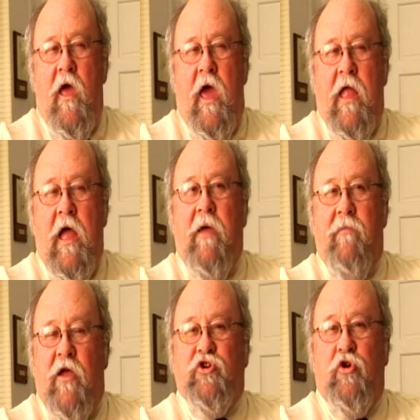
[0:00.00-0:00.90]
And I'm
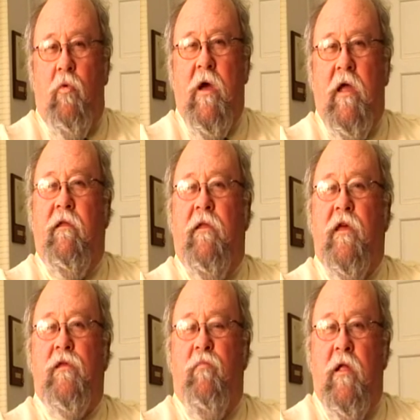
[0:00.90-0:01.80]
not sure why I did
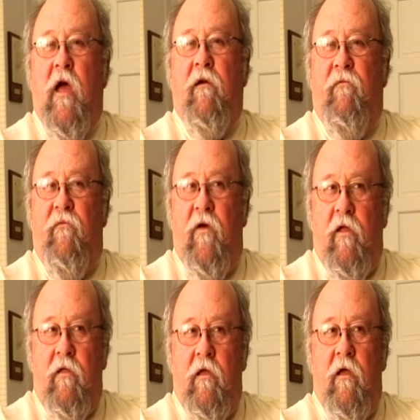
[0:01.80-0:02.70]
this, but I
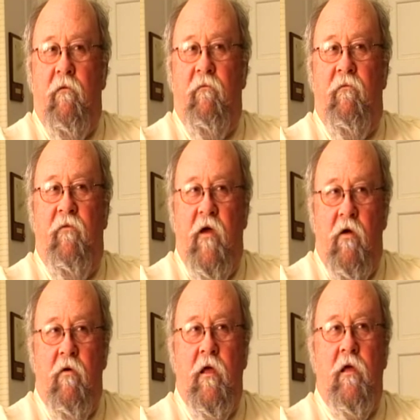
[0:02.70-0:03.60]
felt
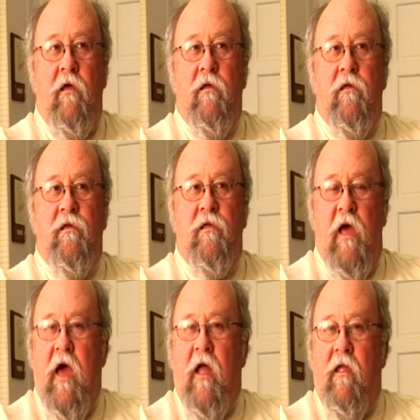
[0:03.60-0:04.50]
very
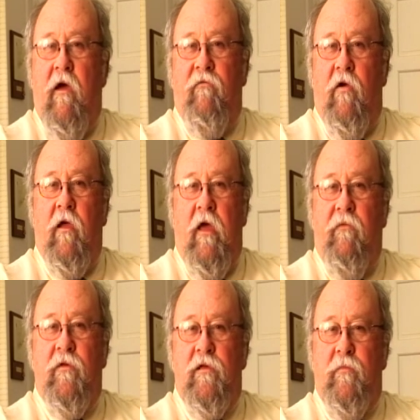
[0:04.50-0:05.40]
sad after I
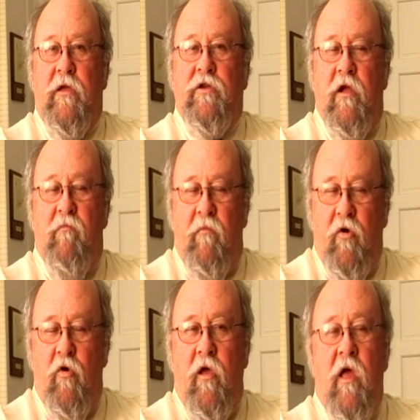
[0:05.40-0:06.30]
gave this speech. And I
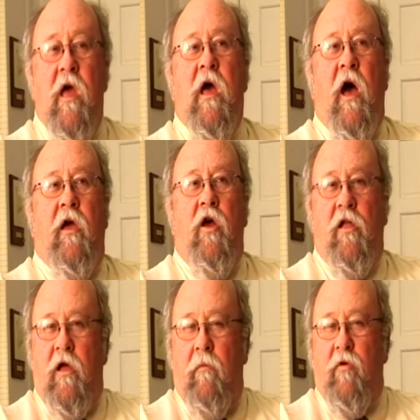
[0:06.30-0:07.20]
remember I
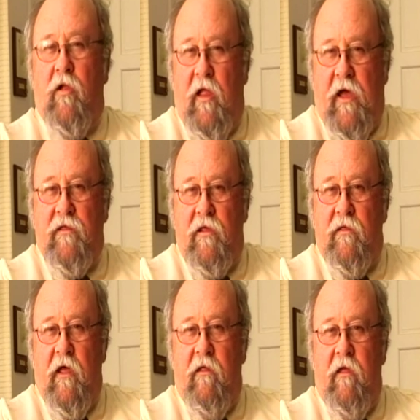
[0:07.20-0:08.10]
cut a couple
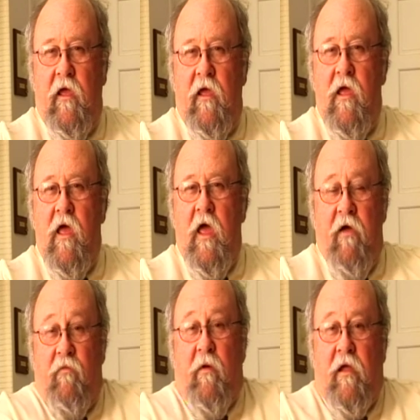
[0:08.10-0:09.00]
classes that day.
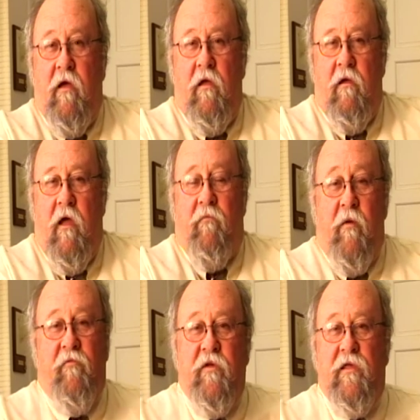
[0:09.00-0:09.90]

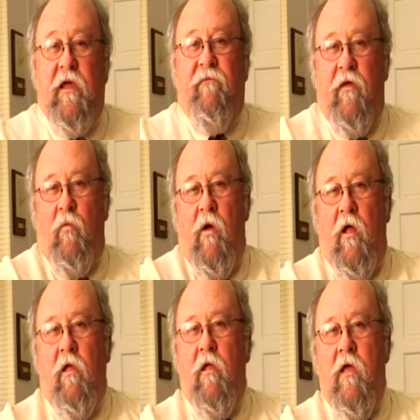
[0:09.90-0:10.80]
Everybody received it
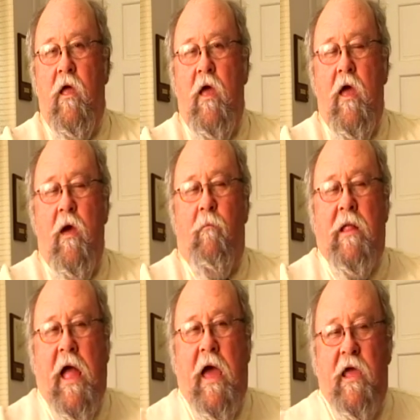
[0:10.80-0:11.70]
well,
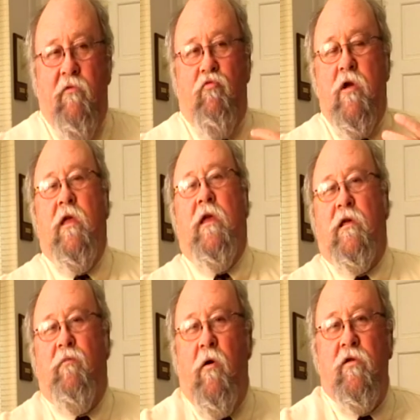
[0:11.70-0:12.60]
but I really
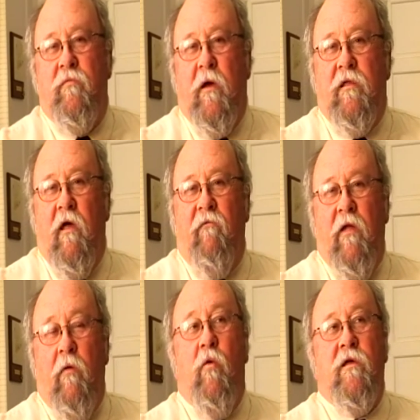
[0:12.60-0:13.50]
exposed myself,
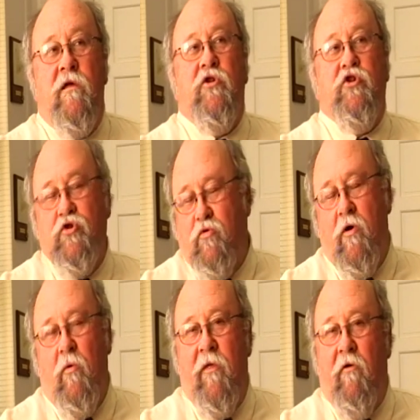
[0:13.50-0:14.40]
and I wasn't
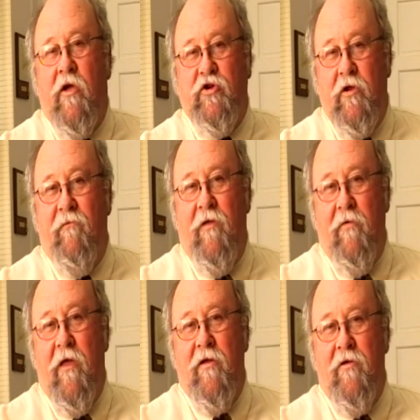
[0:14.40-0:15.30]
sure whether I should have
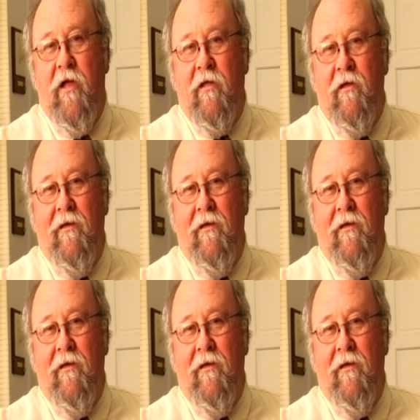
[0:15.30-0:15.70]
done that or not.